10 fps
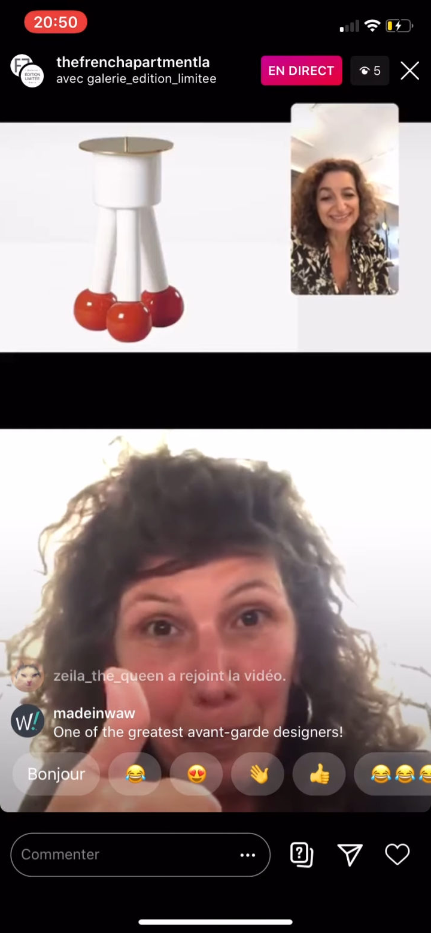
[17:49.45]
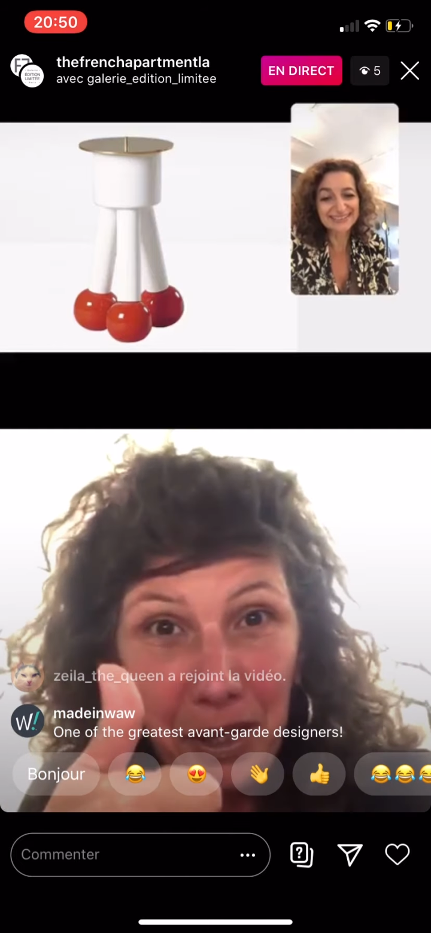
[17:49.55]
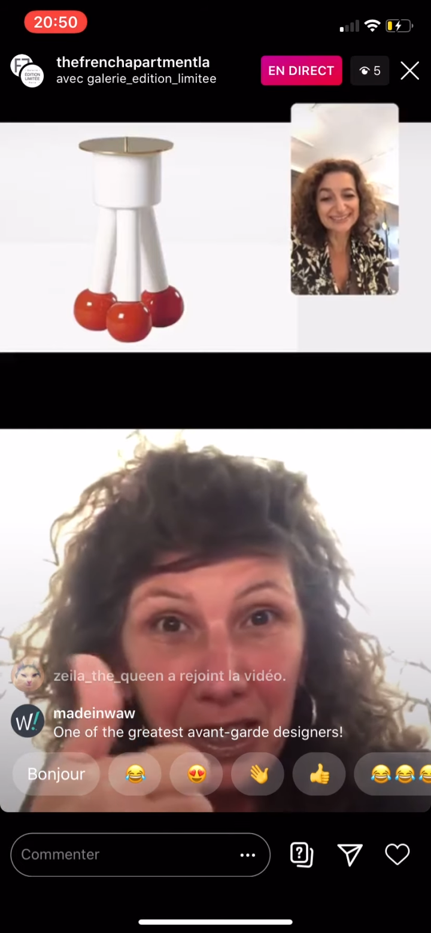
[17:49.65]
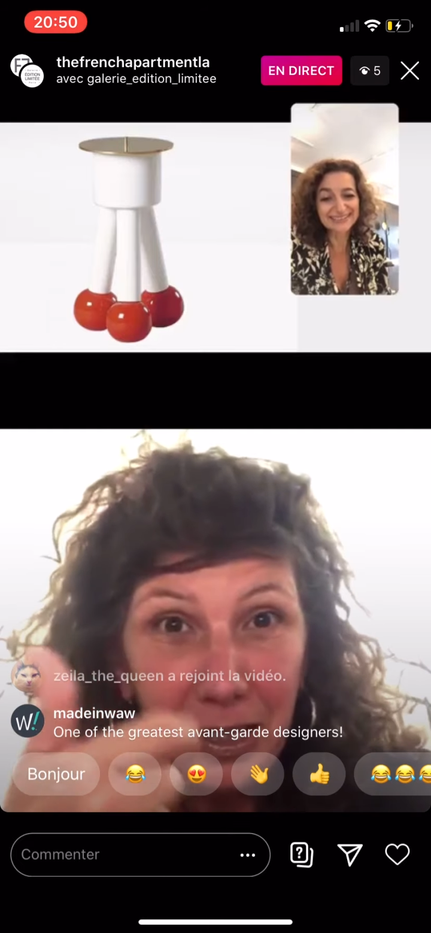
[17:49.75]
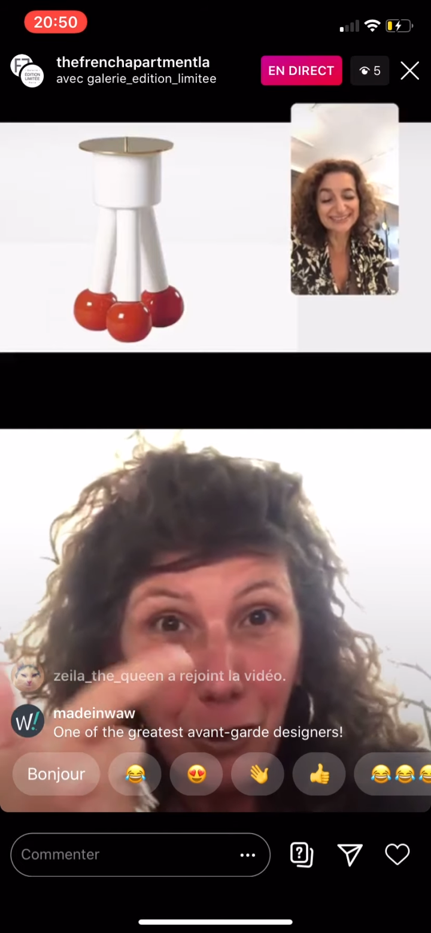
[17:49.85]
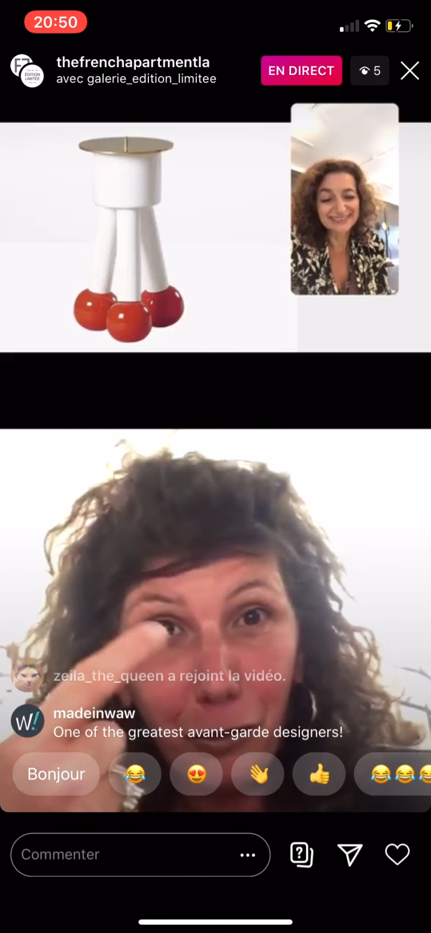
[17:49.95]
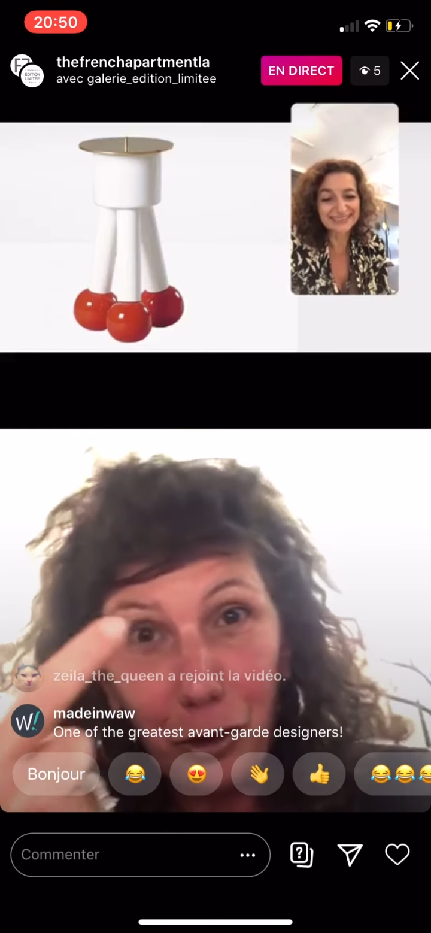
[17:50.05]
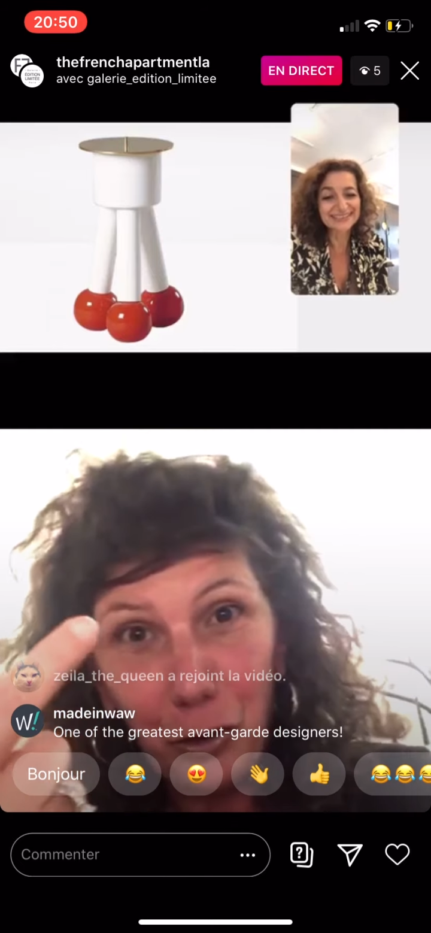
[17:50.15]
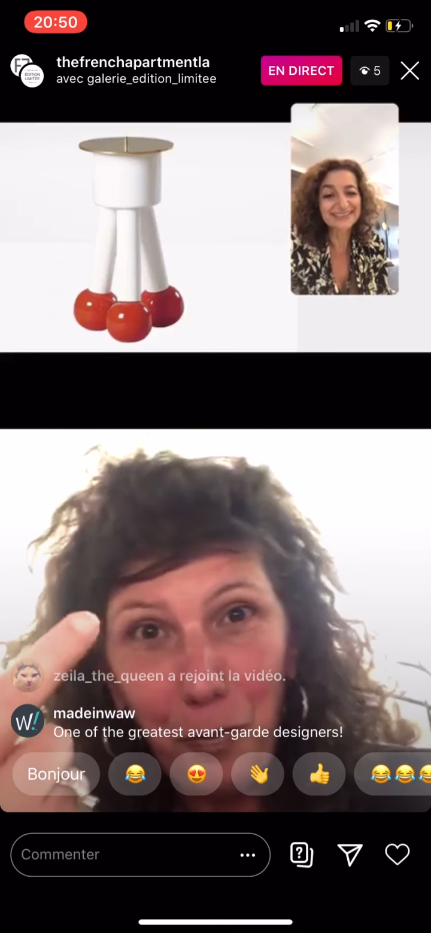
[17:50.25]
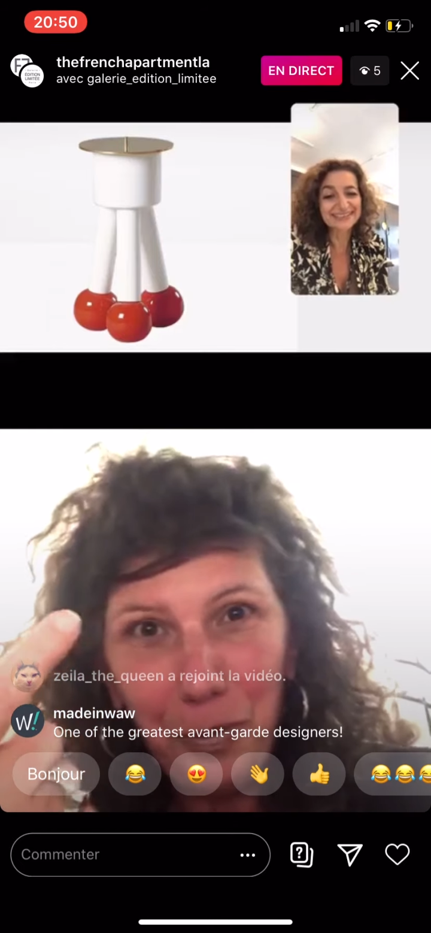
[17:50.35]
piece or
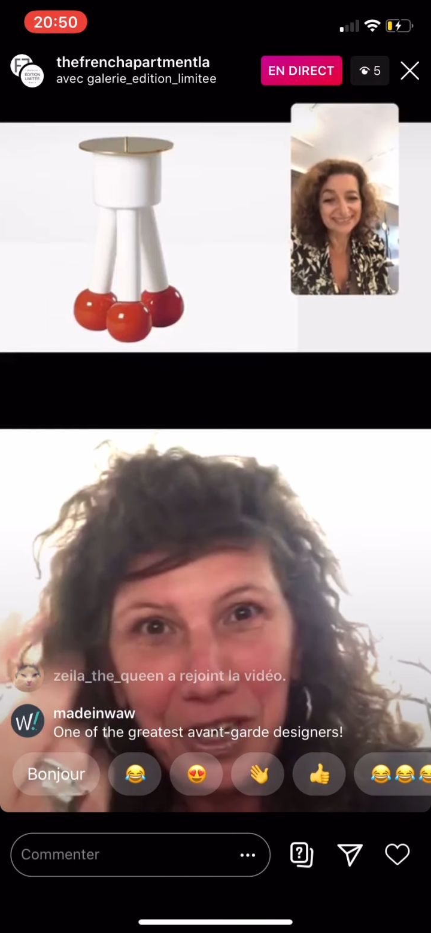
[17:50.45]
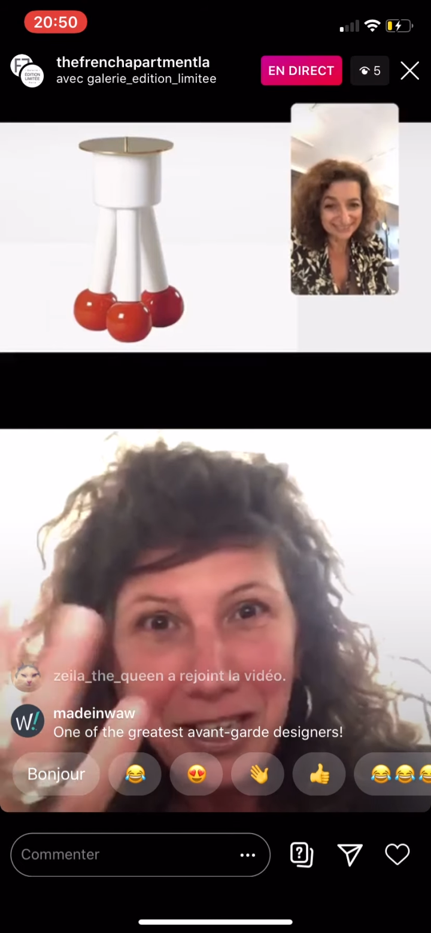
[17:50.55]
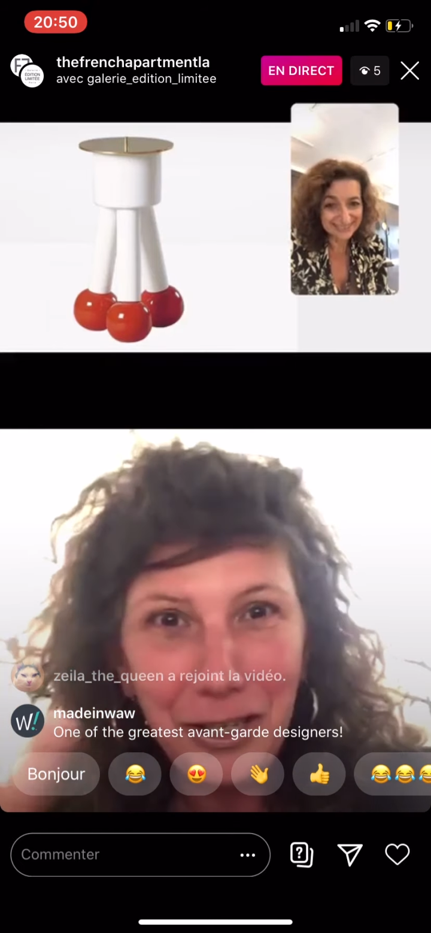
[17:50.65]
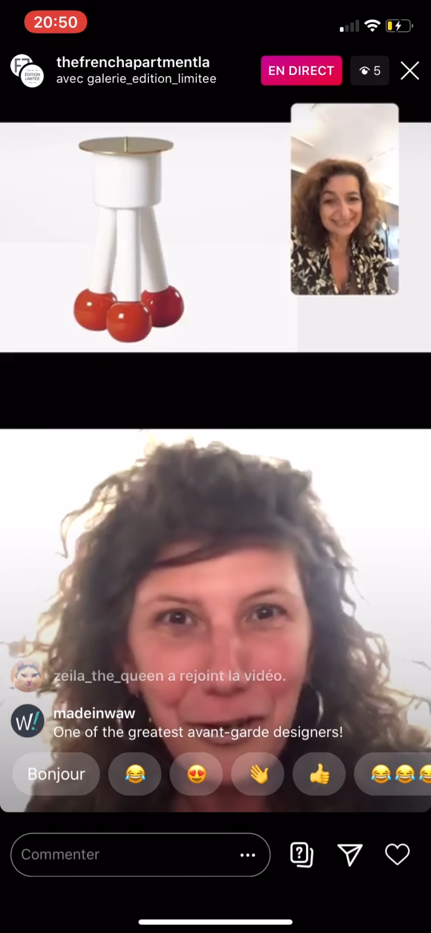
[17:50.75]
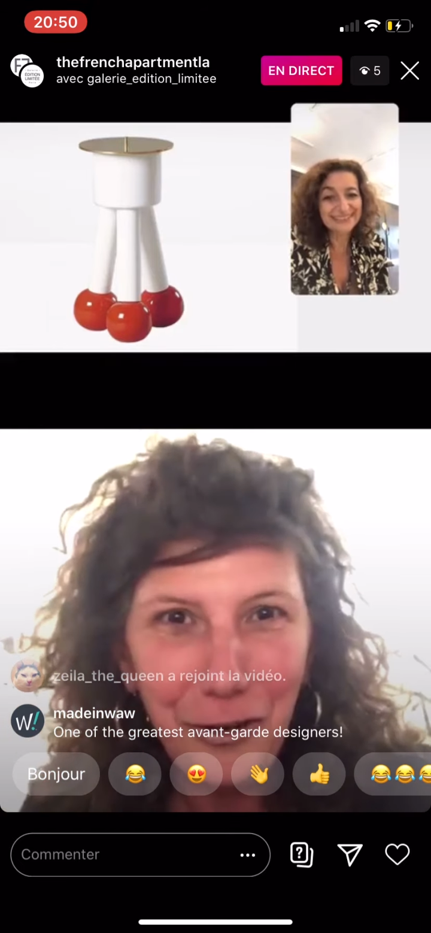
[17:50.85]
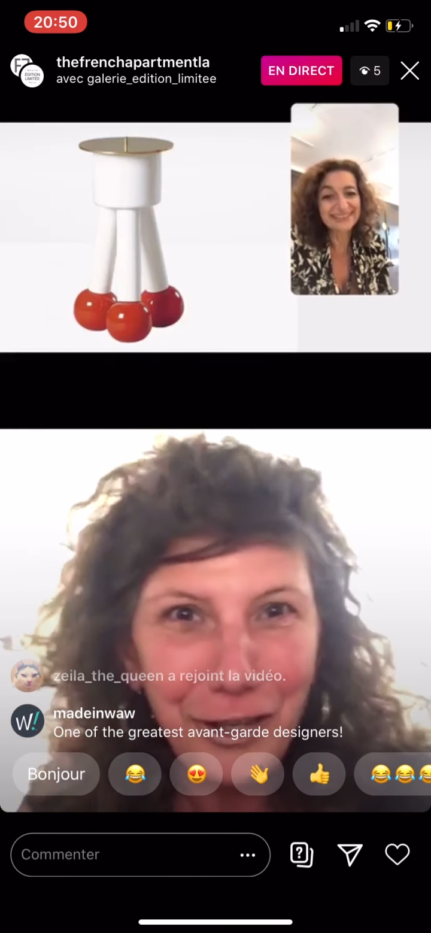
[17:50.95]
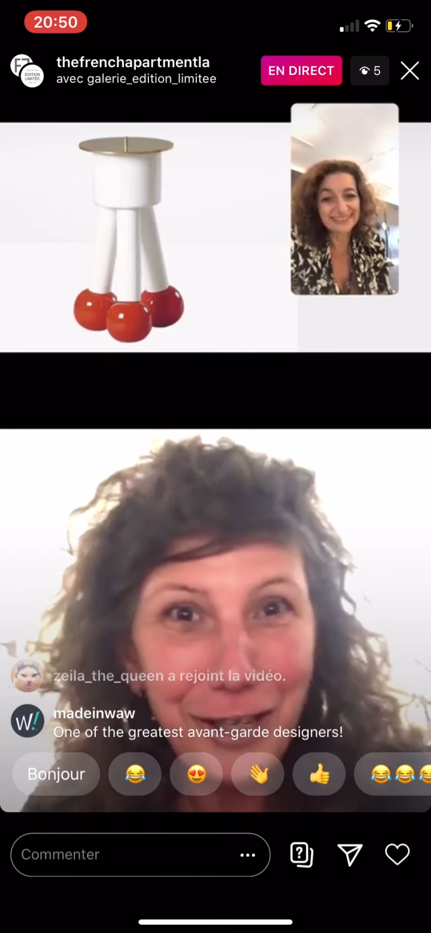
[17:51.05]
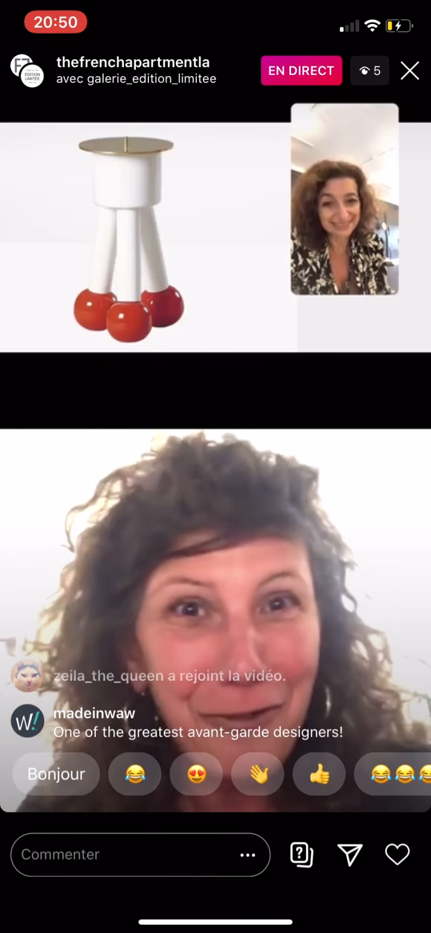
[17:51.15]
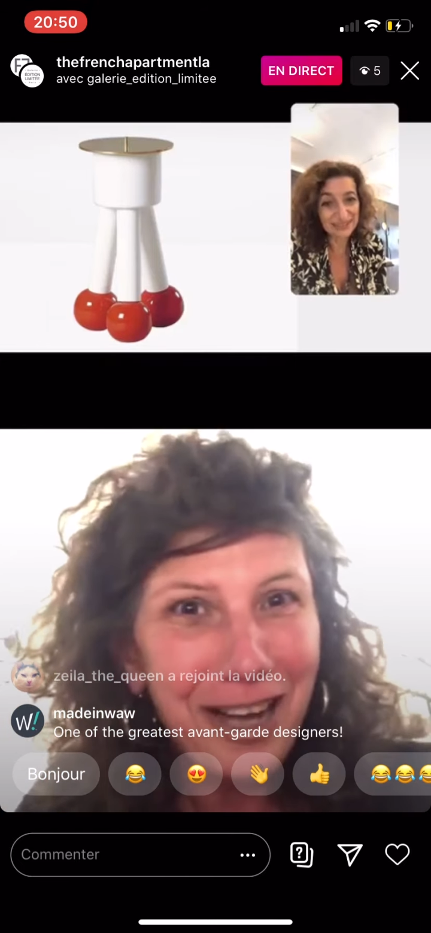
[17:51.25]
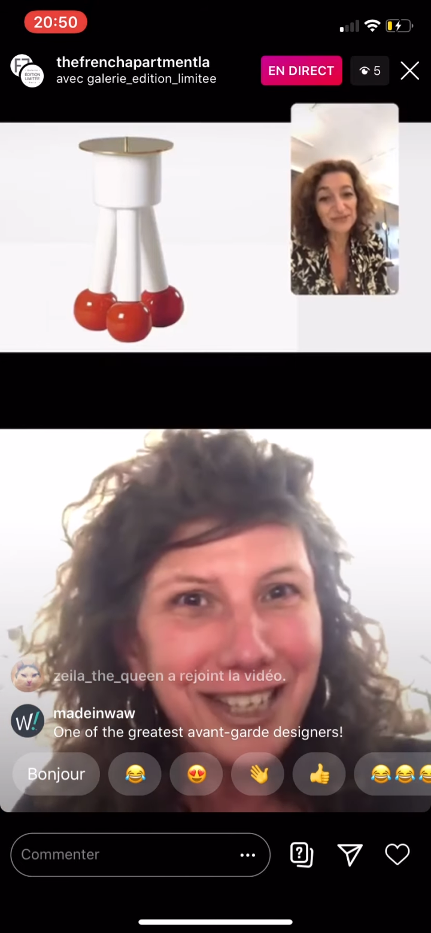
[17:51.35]
2 pieces. So
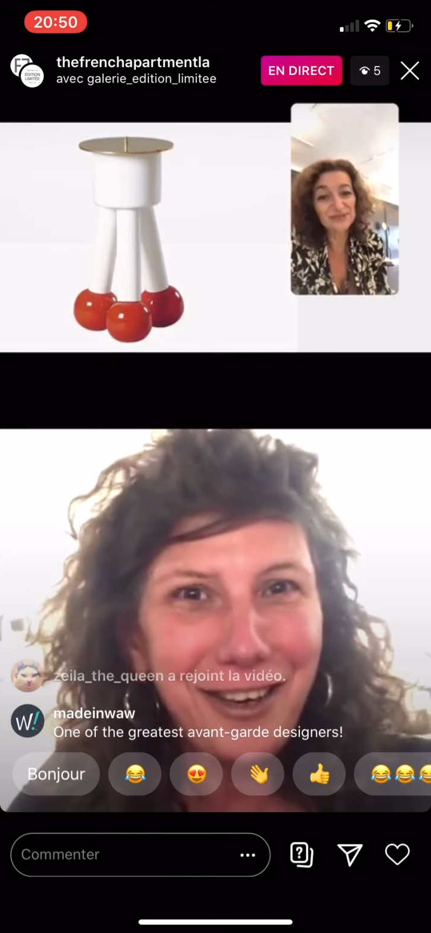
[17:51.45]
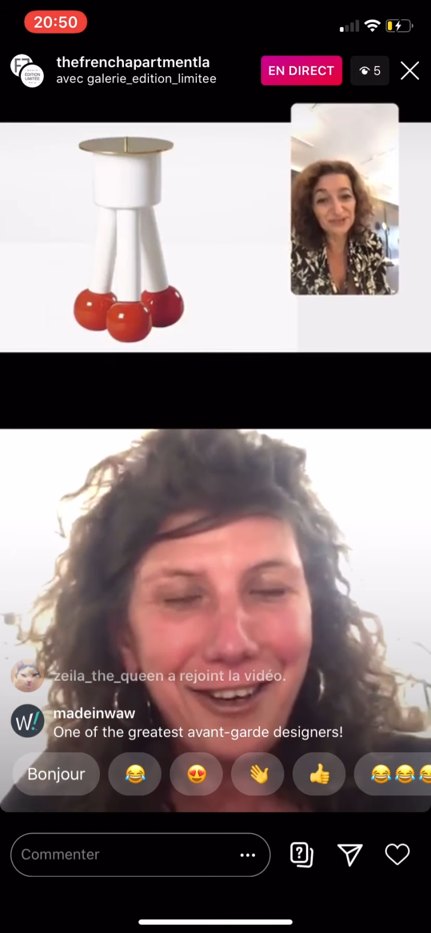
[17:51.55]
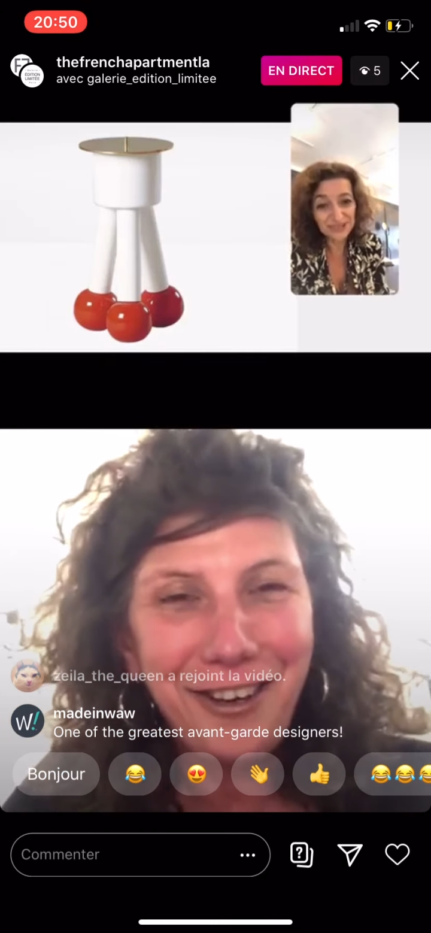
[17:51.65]
it was